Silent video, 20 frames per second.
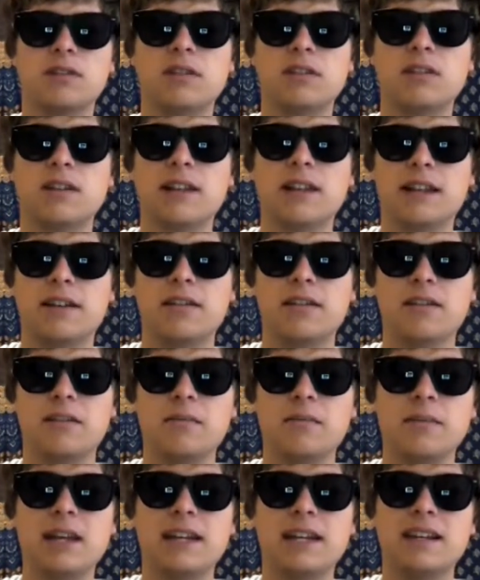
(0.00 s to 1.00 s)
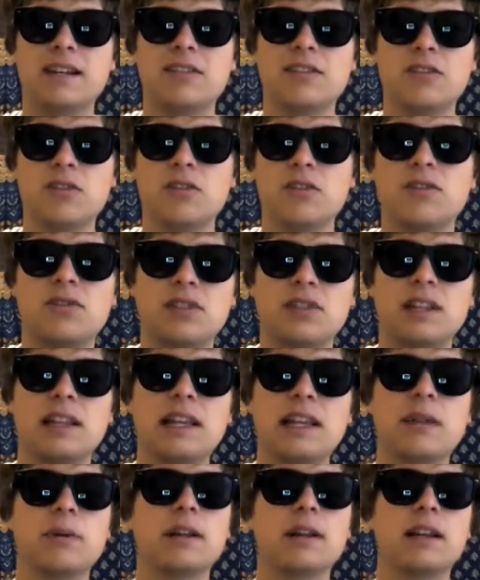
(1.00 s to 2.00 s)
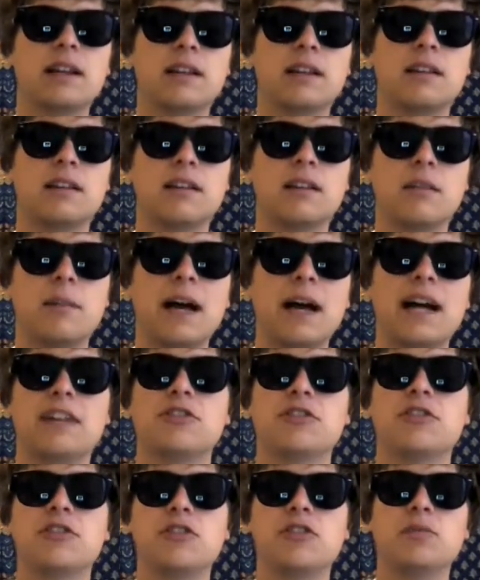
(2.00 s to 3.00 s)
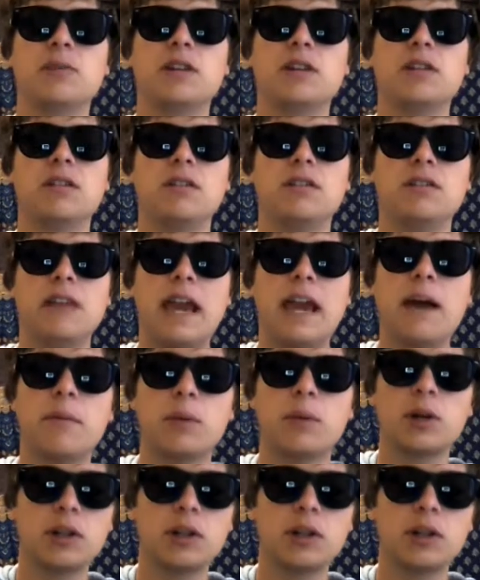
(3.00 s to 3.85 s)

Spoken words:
like make it so you can see liquid. Like the pad should just be damp.